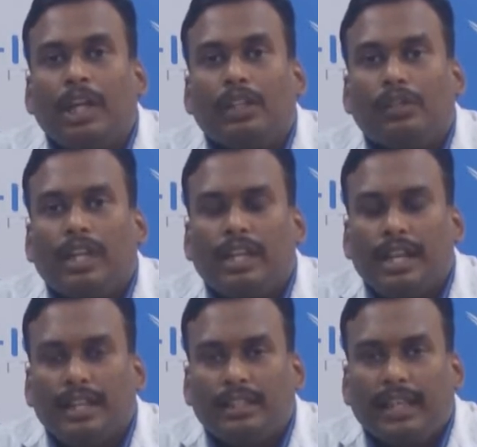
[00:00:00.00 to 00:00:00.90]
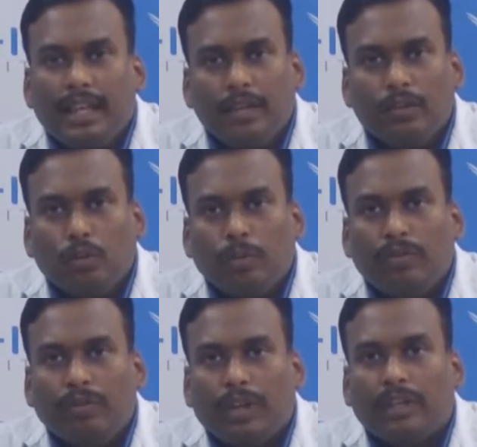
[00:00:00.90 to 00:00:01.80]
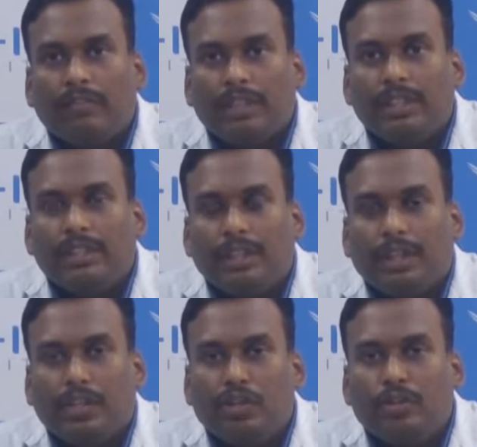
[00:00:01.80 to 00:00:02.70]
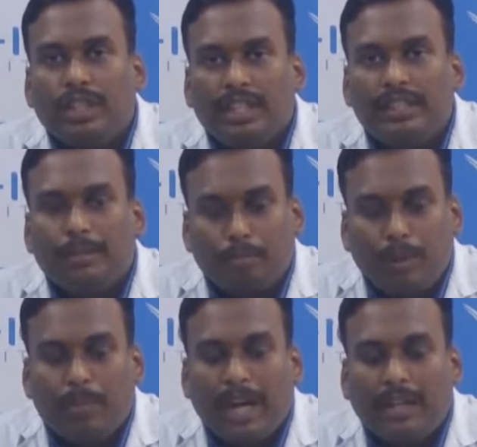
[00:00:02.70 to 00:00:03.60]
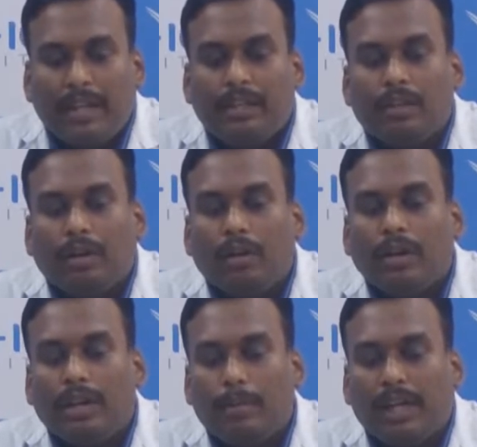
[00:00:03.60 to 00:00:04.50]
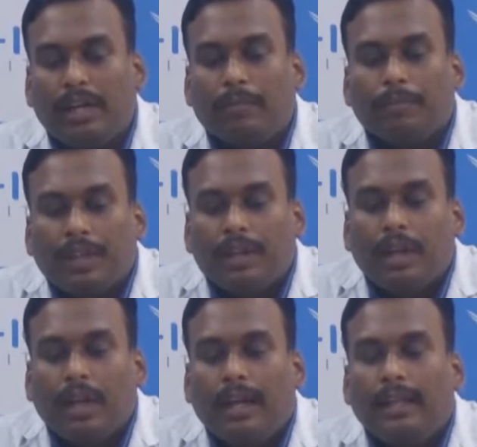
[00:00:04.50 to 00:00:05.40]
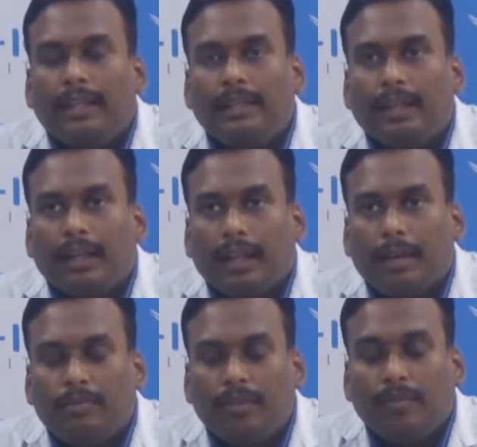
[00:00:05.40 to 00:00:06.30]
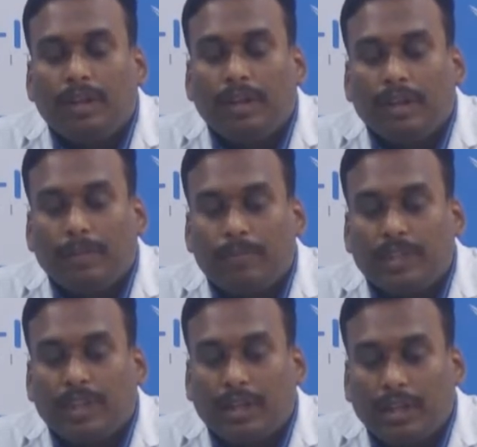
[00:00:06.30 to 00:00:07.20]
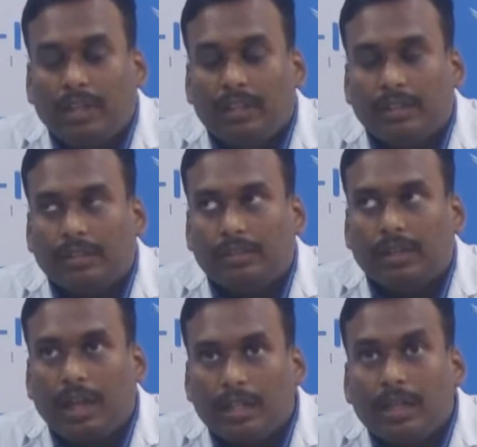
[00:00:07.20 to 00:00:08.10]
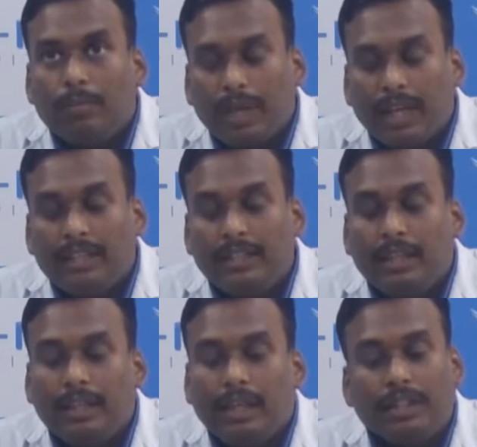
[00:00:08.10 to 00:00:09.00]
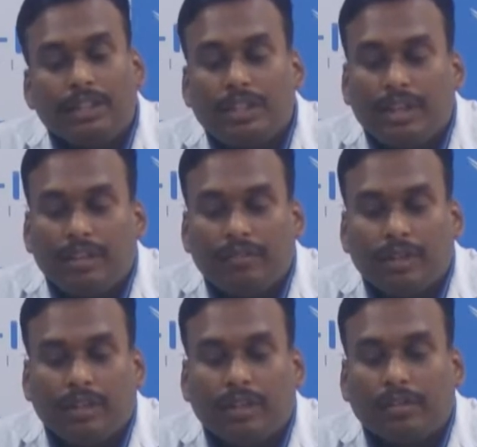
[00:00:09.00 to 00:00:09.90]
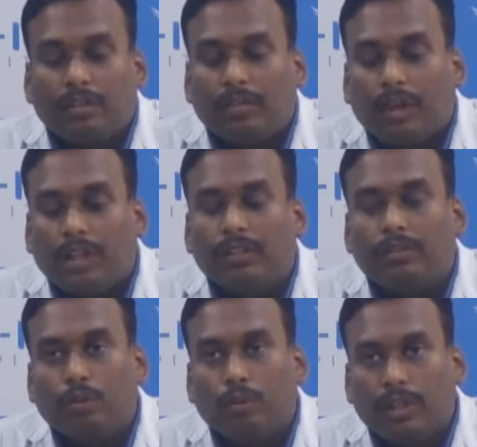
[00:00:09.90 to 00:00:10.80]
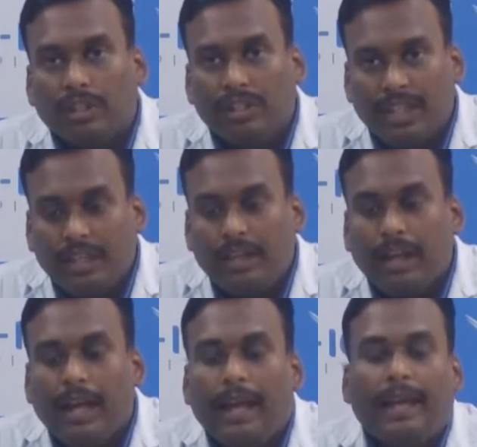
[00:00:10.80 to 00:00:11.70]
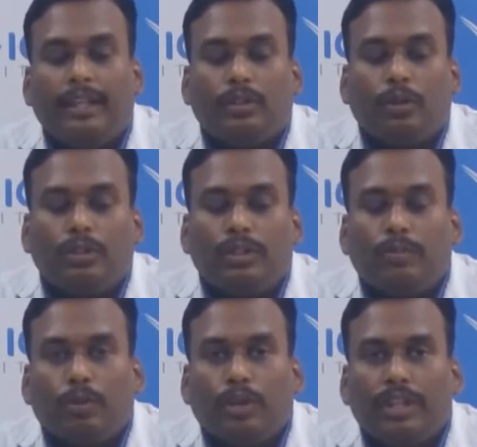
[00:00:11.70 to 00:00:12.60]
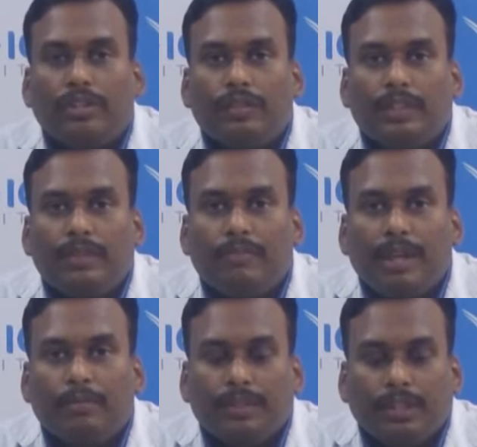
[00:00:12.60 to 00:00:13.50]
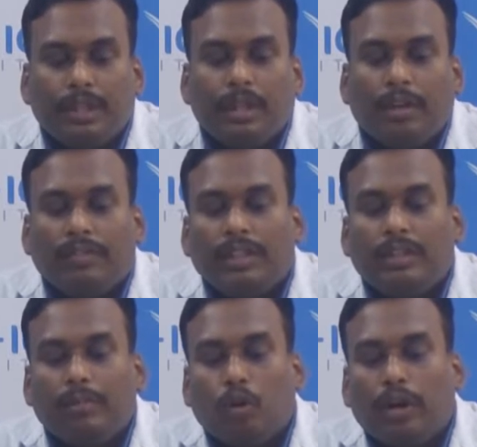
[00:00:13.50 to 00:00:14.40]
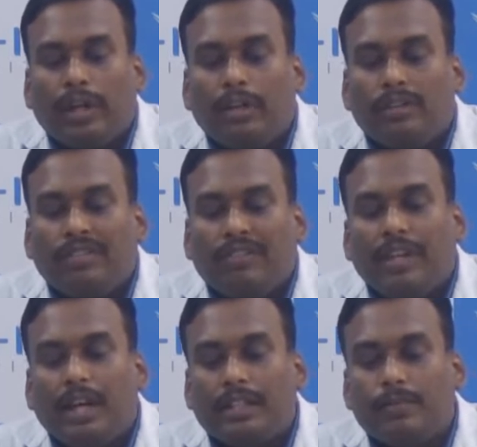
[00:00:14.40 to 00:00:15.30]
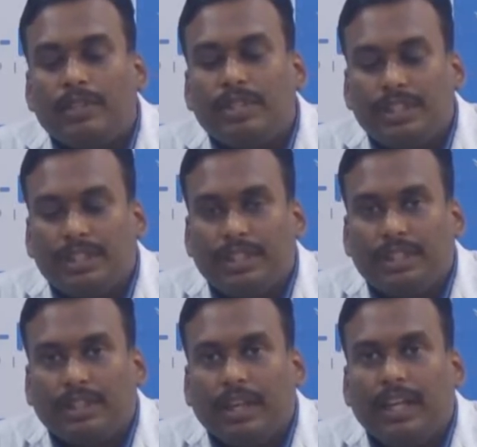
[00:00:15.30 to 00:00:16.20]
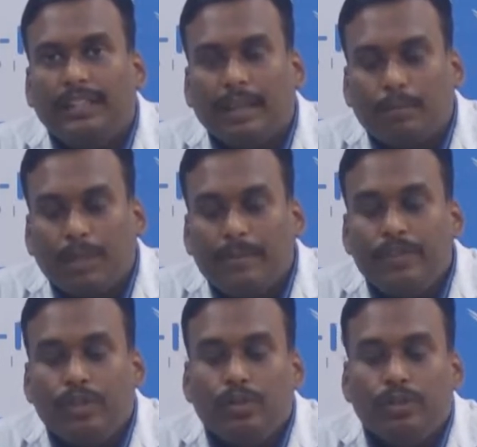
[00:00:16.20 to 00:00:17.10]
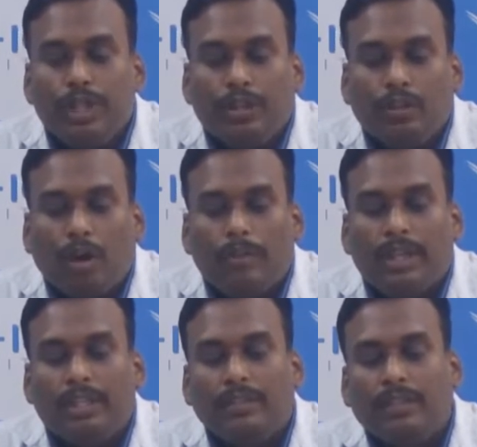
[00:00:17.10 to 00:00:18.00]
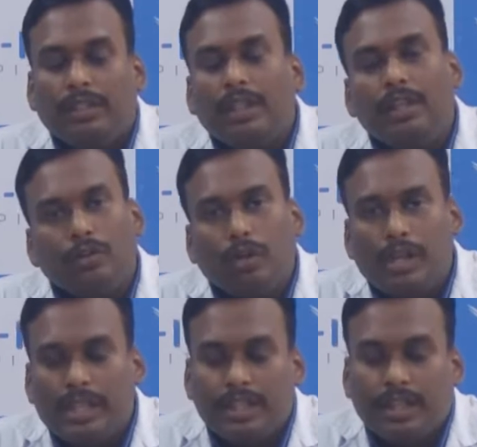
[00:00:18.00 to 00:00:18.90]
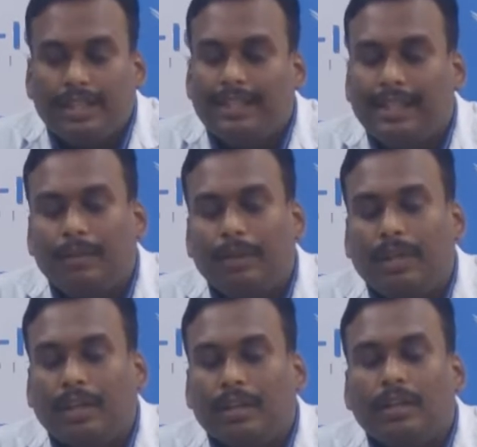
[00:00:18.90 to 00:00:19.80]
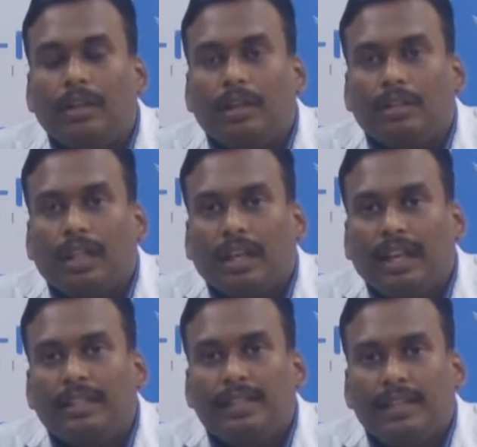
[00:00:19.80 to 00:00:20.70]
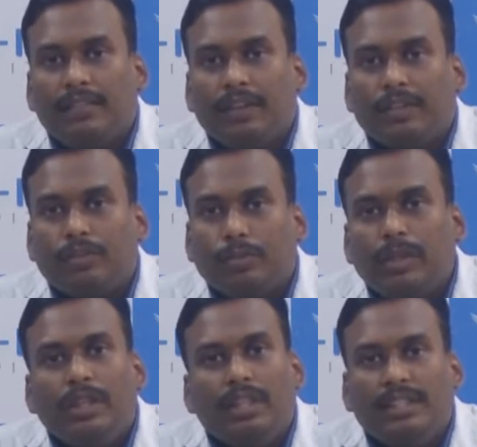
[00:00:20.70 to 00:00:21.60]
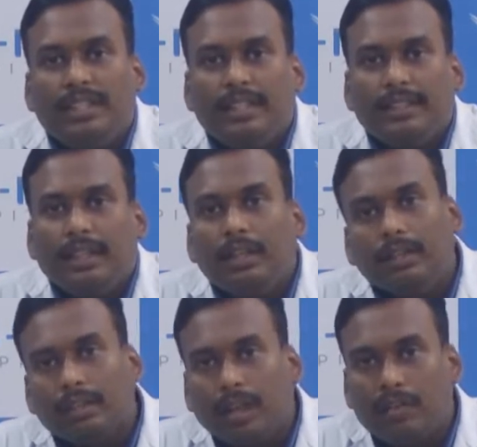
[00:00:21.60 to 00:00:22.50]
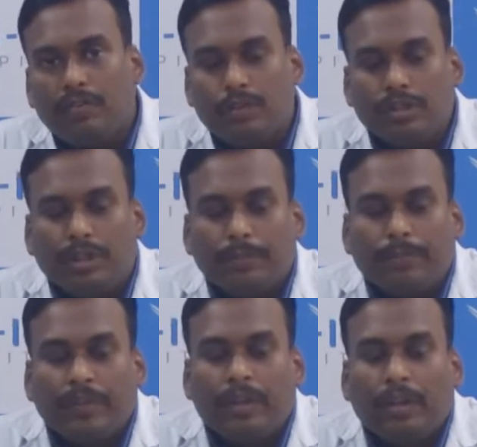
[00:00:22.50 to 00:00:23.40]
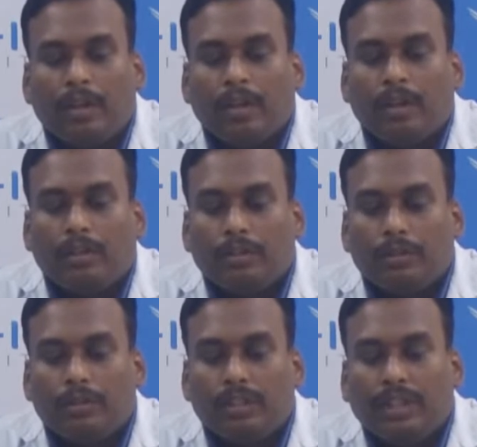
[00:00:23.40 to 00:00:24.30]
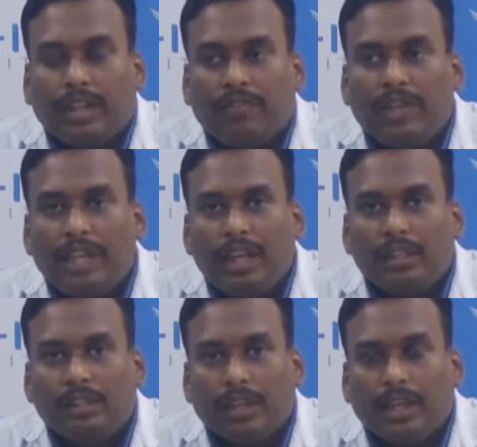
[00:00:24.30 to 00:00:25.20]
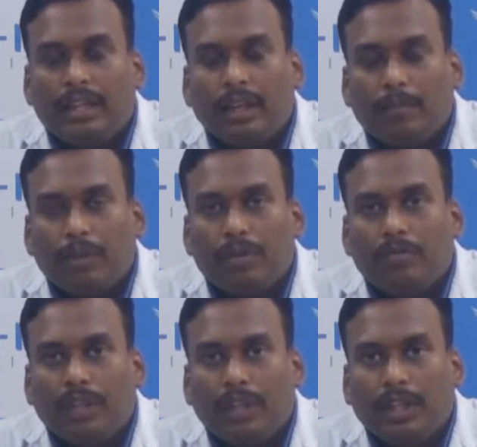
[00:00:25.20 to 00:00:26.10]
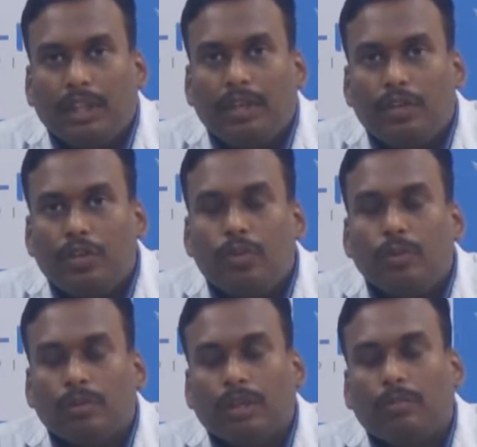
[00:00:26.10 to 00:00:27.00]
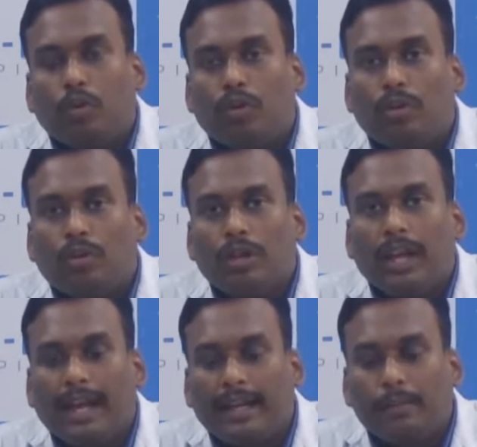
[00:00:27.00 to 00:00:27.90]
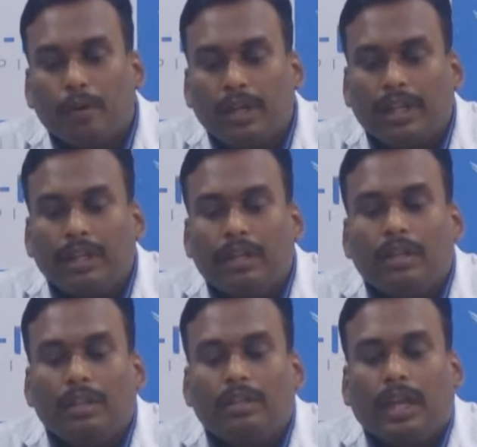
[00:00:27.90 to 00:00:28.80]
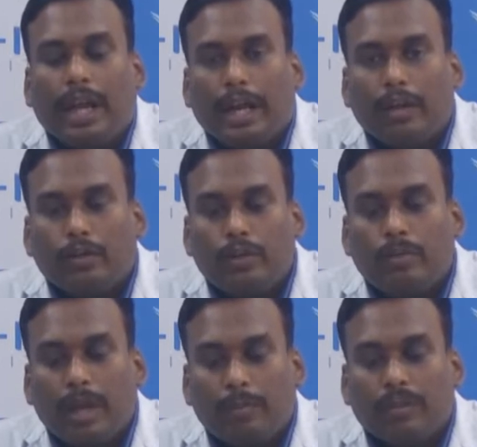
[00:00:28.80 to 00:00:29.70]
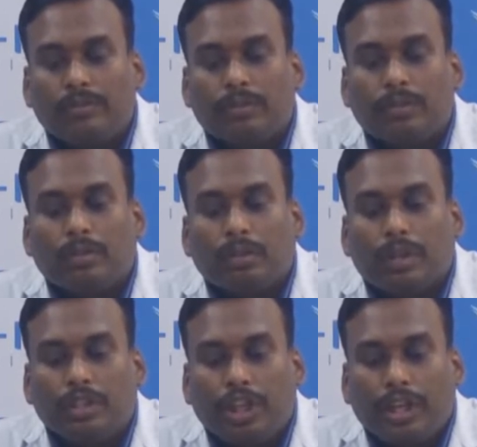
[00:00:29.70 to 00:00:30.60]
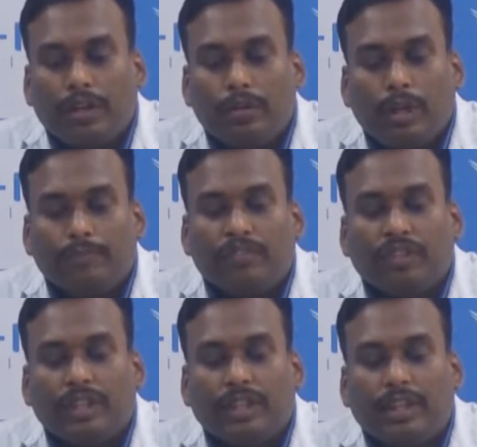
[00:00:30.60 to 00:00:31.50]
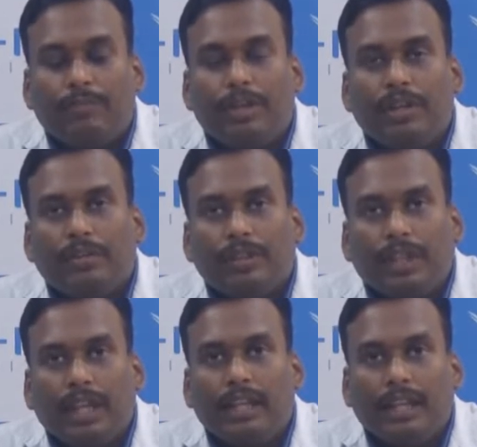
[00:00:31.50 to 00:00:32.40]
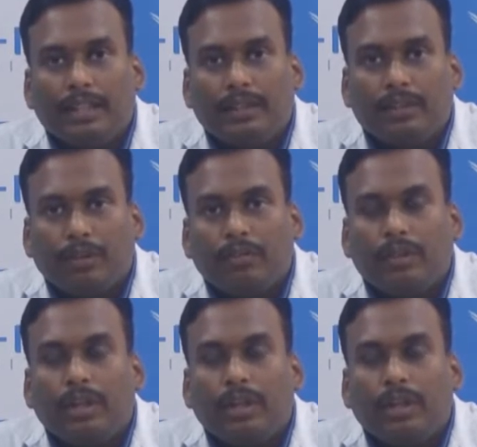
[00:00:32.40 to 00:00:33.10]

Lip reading: So the second group of drug which is used is memantine or namenda. It is helpful for it is another brain cell connection network works over there and slows the progression of the symptoms with moderate to severe Alzheimer's disease. It's sometimes used in combination the cholinesterase inhibitor. The rare side effects could be dizziness and confusion. So the FDA has again come down with a monoclonal antibody, the adaponimab, the aduan, for the treatment of certain cases of